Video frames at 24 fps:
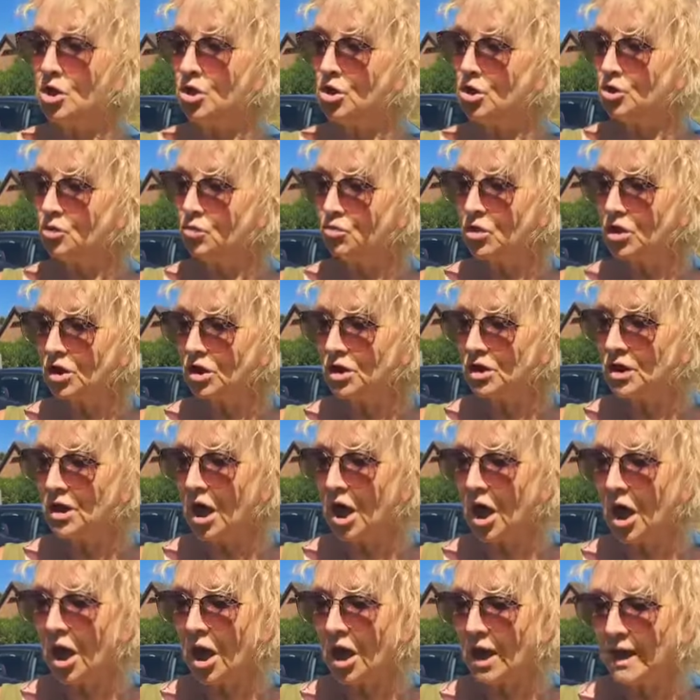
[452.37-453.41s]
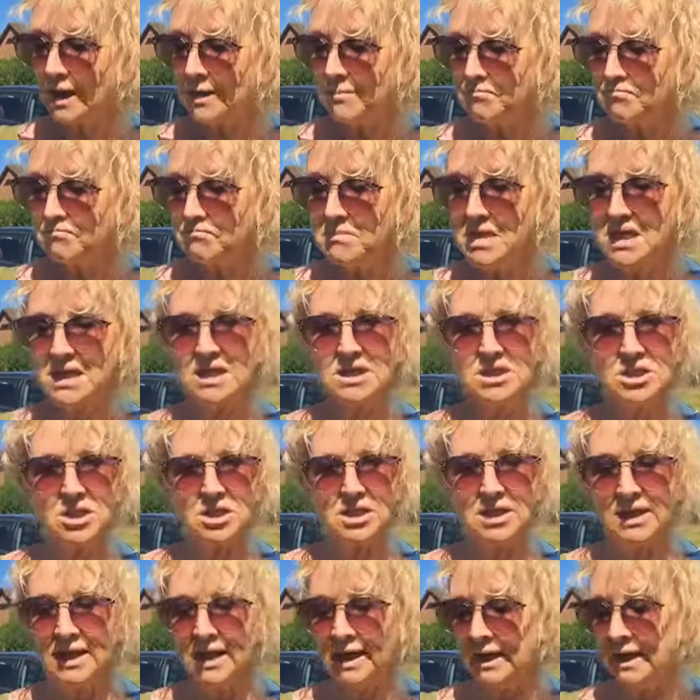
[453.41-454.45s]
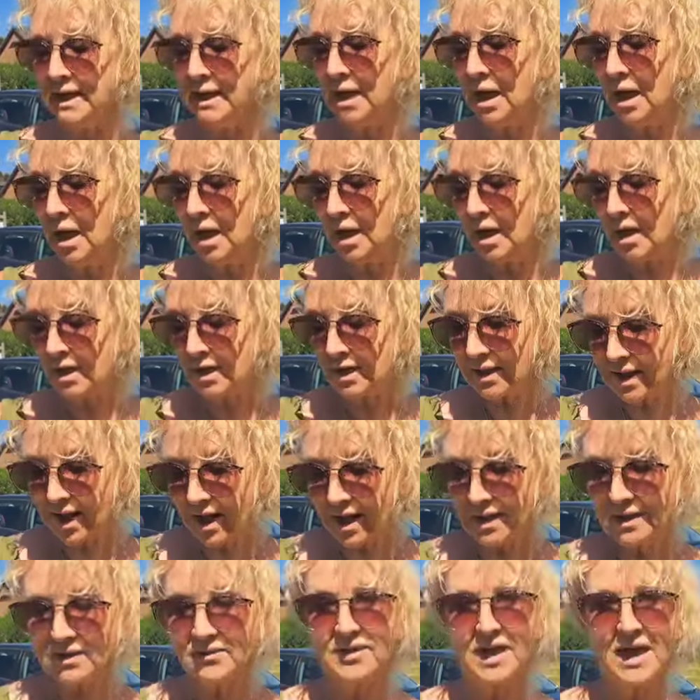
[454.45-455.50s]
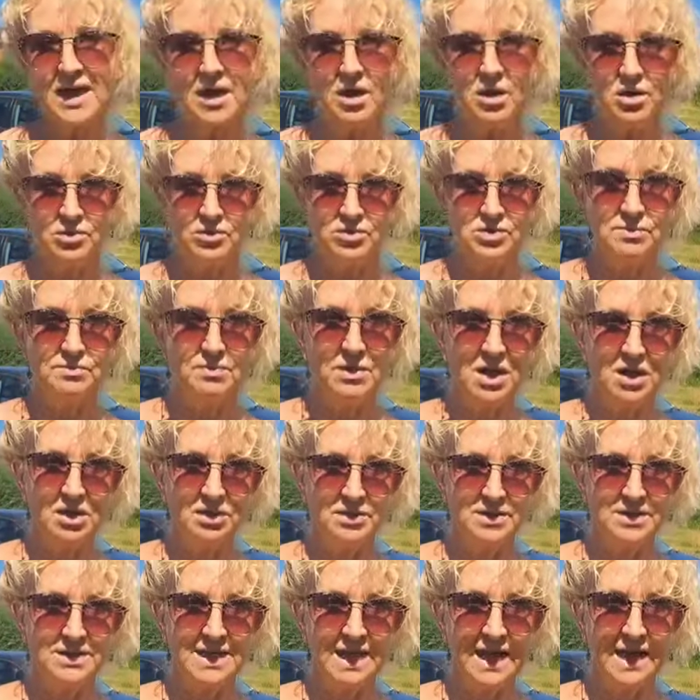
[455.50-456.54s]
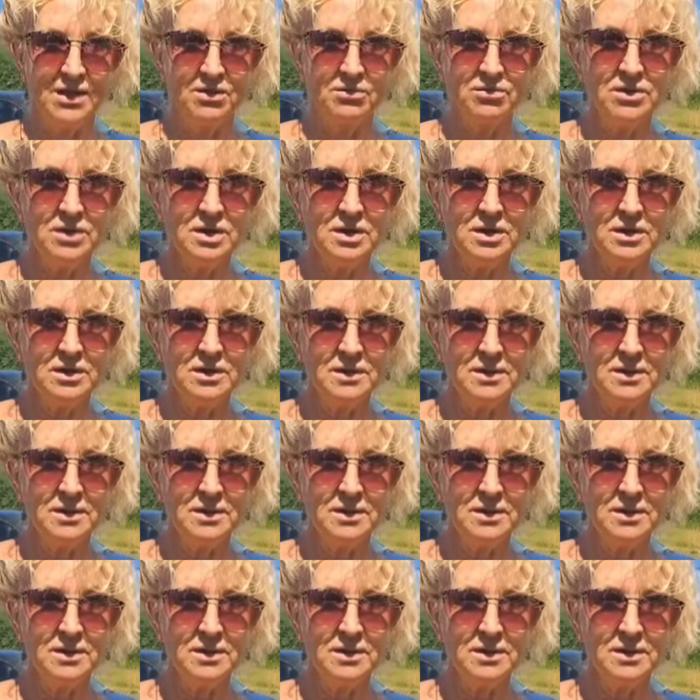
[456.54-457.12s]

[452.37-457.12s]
you can immediately cut that host plant down